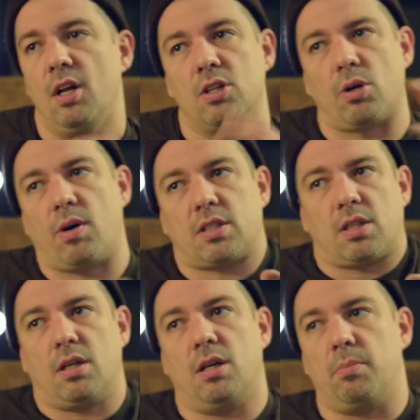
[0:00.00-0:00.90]
So
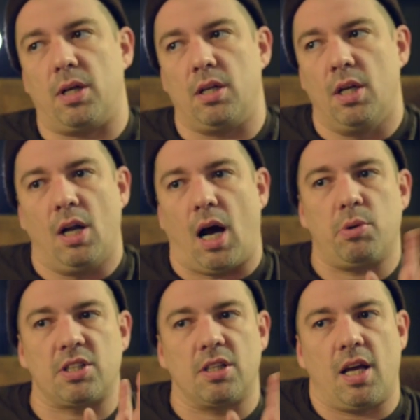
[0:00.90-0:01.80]
but I
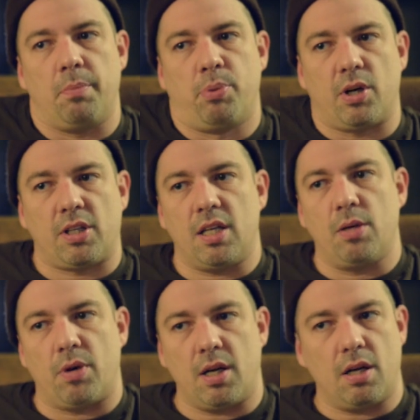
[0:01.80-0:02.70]
wasn't getting booked
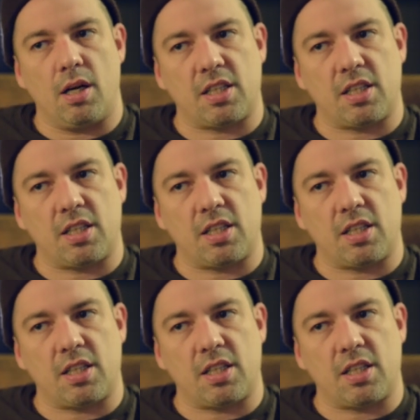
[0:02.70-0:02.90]
anywhere,